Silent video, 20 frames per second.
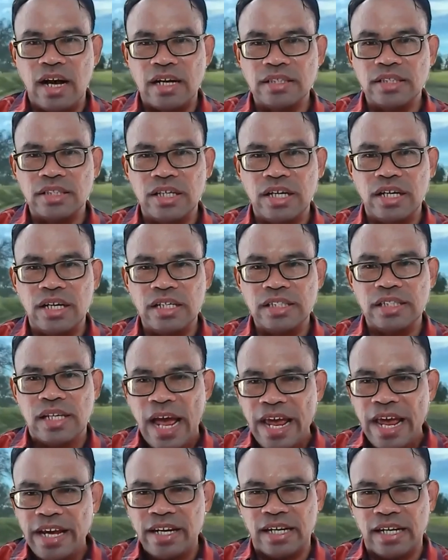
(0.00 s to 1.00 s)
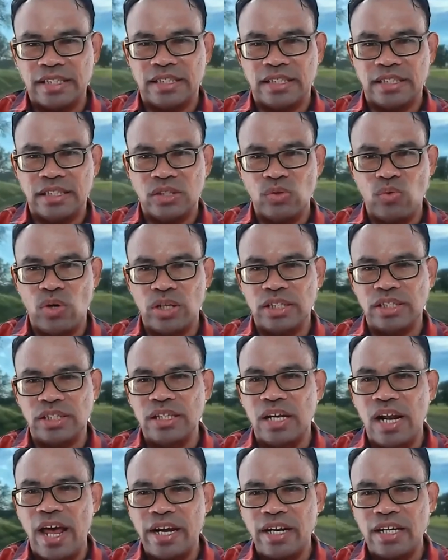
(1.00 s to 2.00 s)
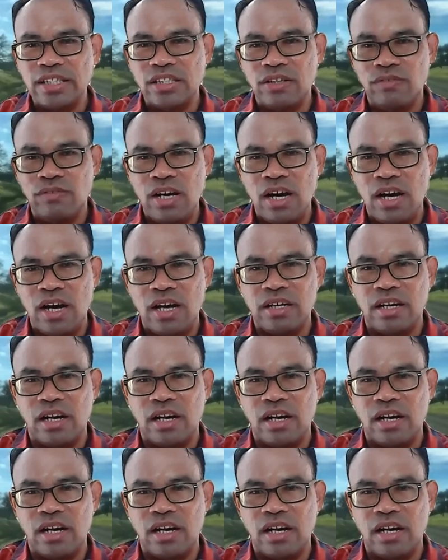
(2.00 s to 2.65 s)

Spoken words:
us in His likeness. So, what is the likeness of God?